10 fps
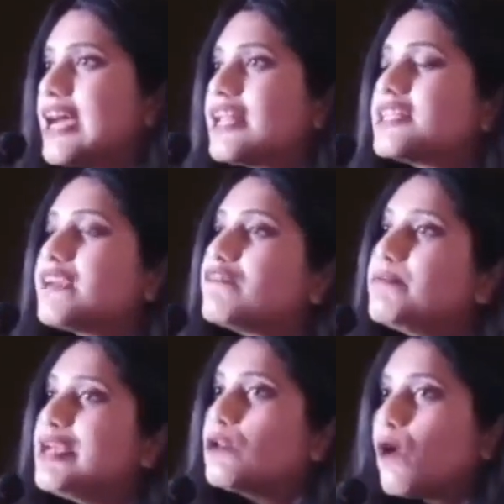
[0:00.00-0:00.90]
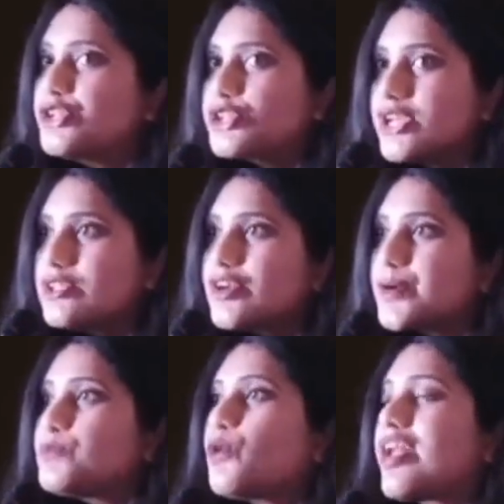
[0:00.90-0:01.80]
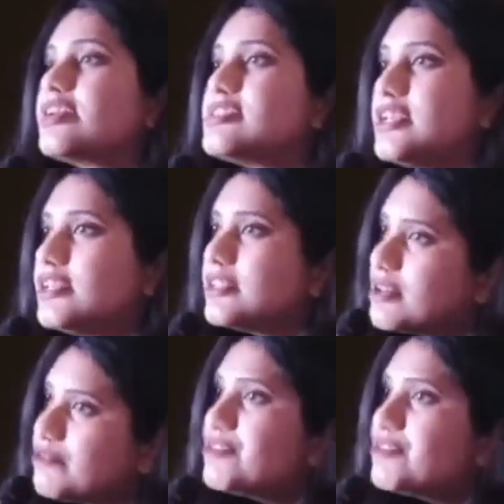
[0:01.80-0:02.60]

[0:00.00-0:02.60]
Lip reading: and they will be launching the cryptocurrency in the